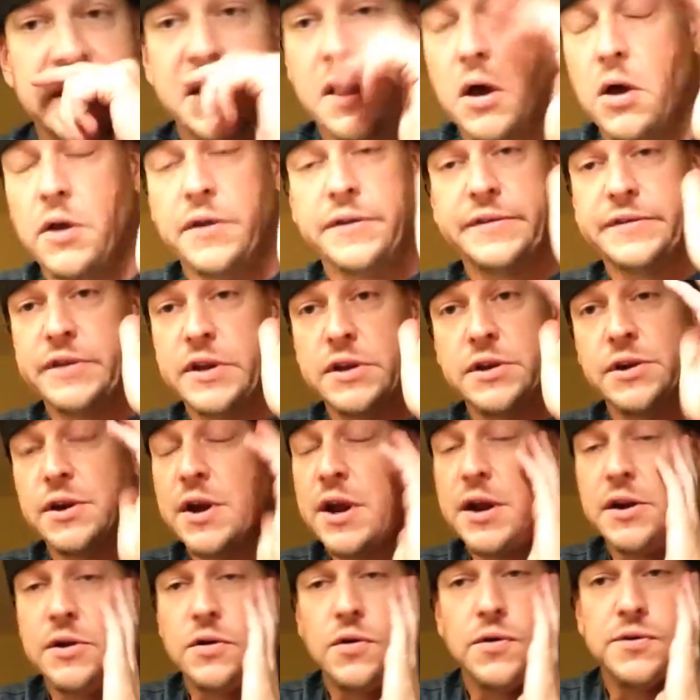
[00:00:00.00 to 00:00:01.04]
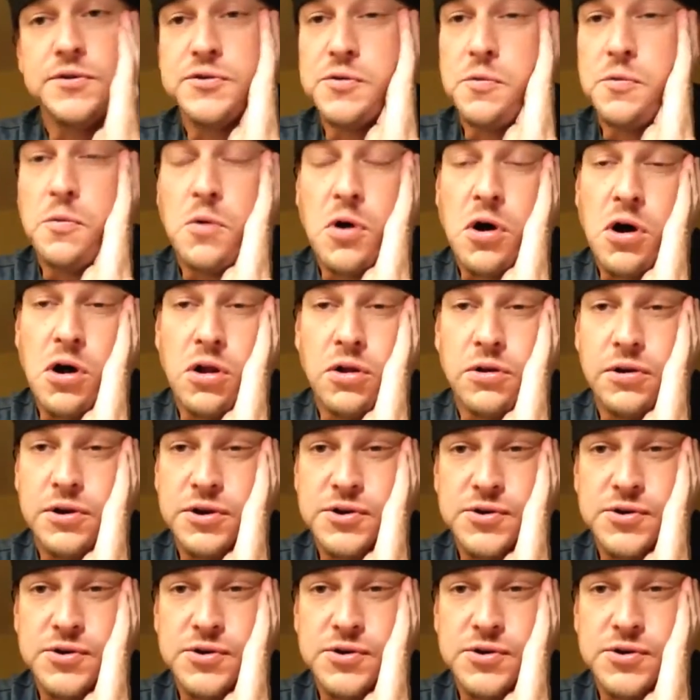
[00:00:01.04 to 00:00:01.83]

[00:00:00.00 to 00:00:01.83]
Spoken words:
all of a sudden you're heading towards a wall or a